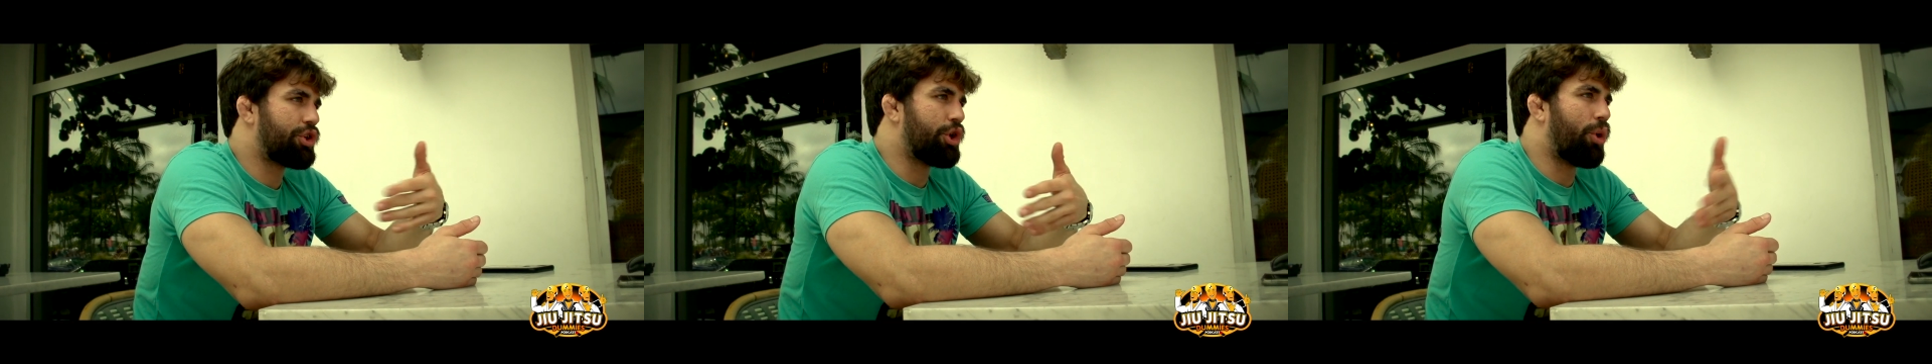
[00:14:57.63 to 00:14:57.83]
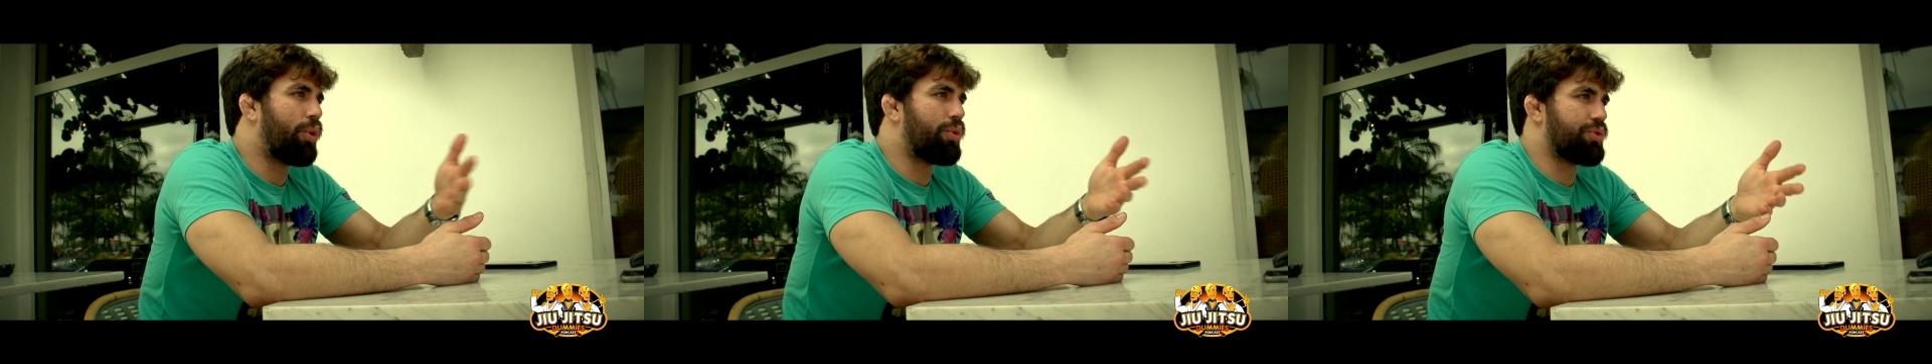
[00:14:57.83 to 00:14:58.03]

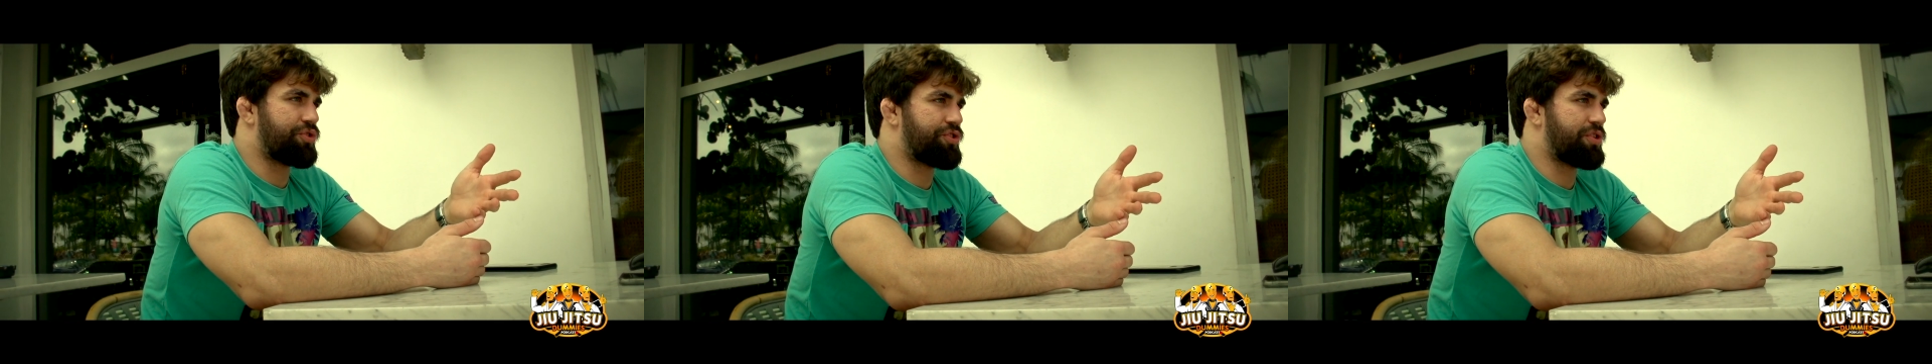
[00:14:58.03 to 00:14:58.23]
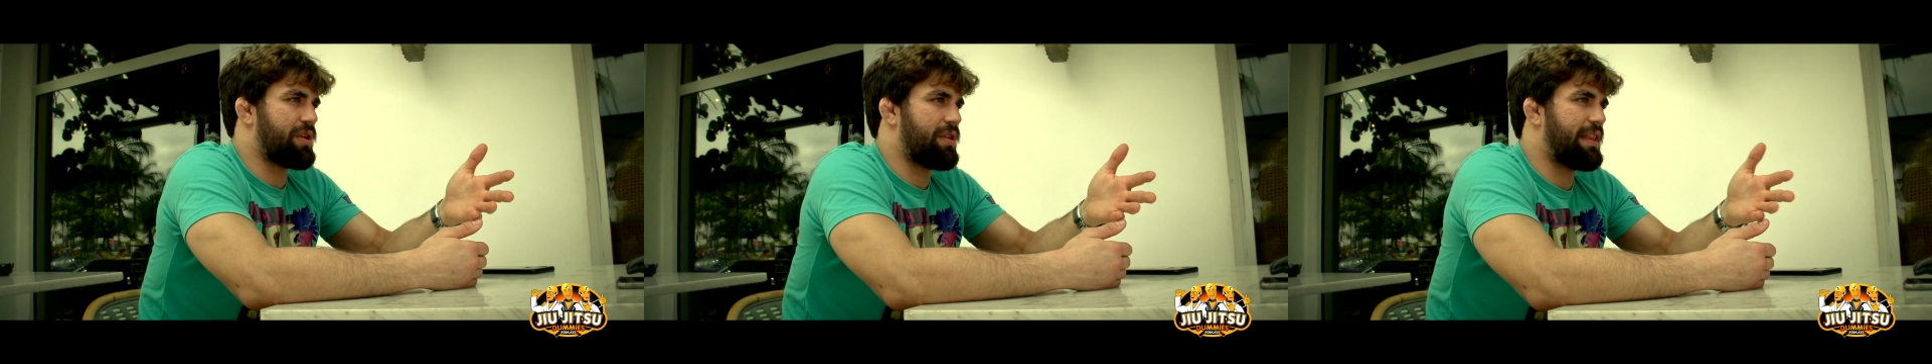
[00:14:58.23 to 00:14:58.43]

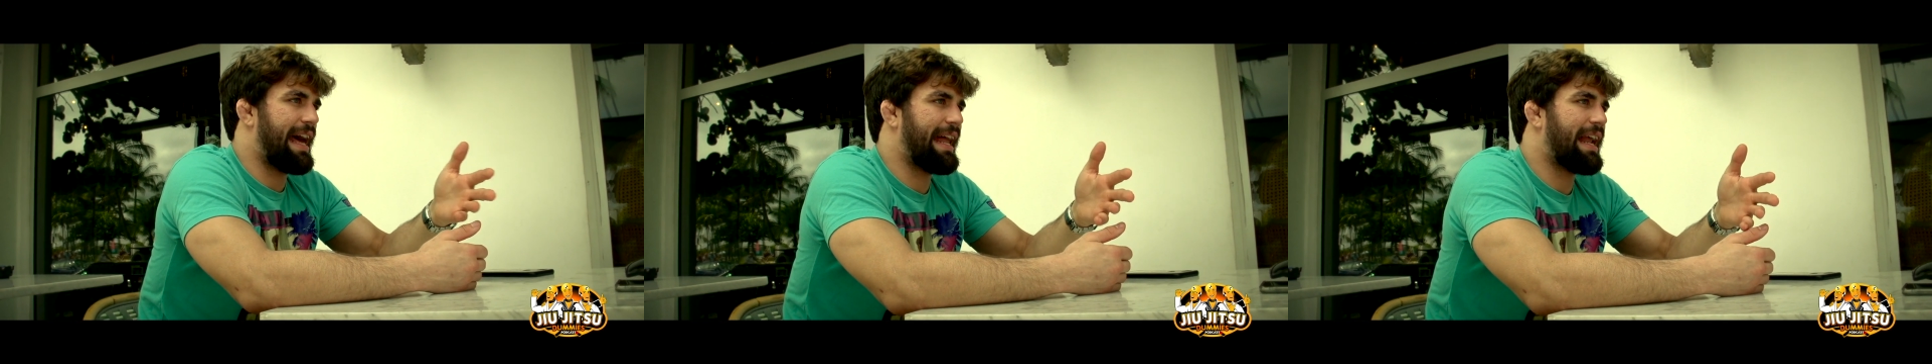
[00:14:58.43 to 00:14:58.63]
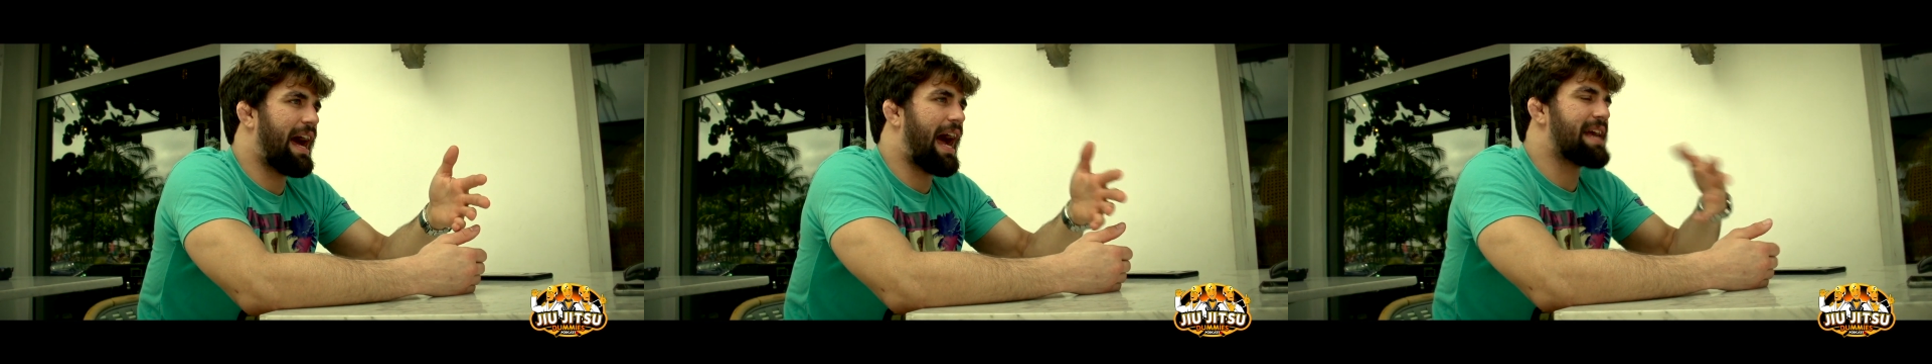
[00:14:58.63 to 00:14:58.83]
goals
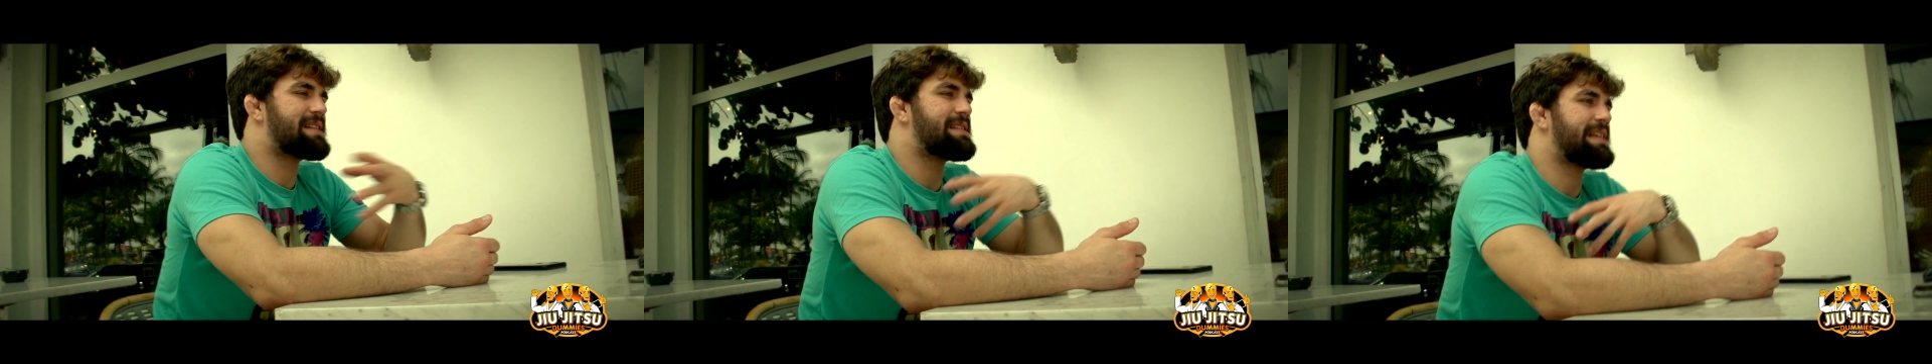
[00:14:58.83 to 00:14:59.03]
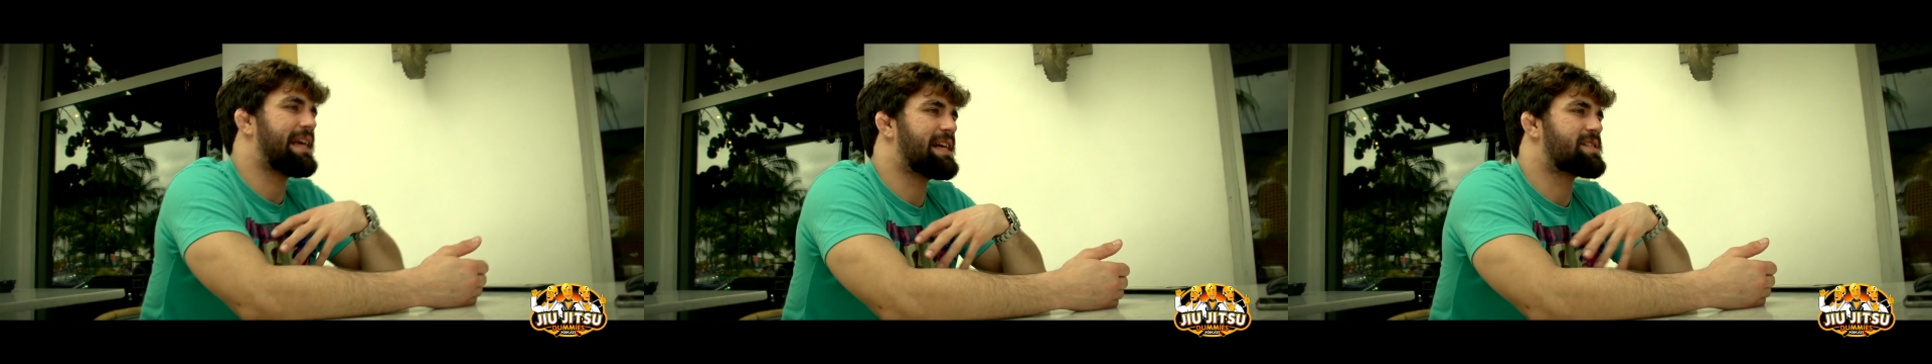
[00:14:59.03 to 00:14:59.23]
that I
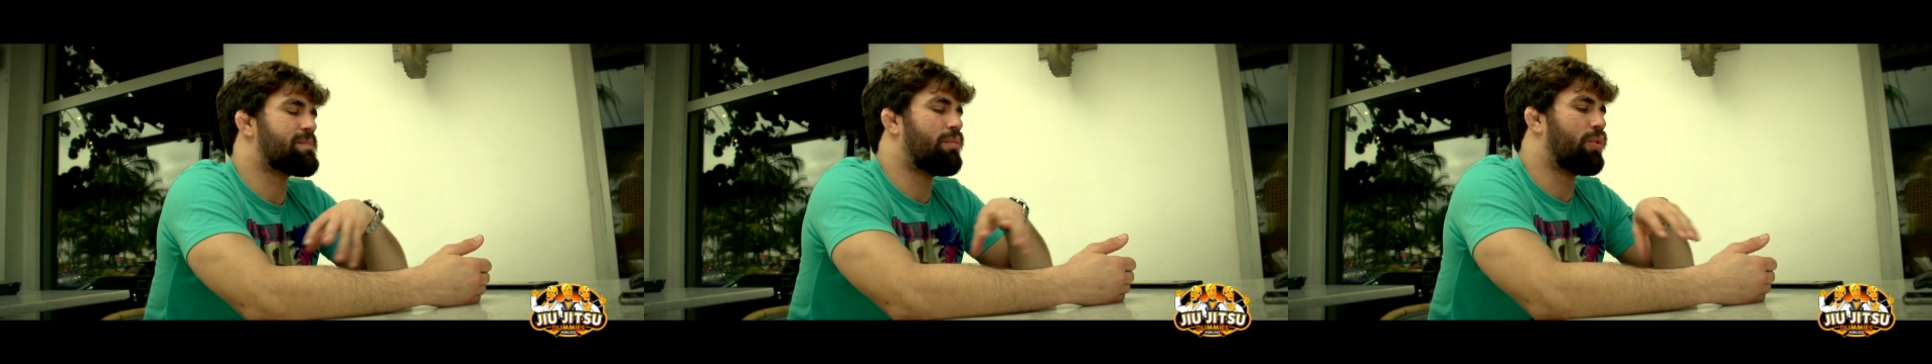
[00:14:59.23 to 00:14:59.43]
see as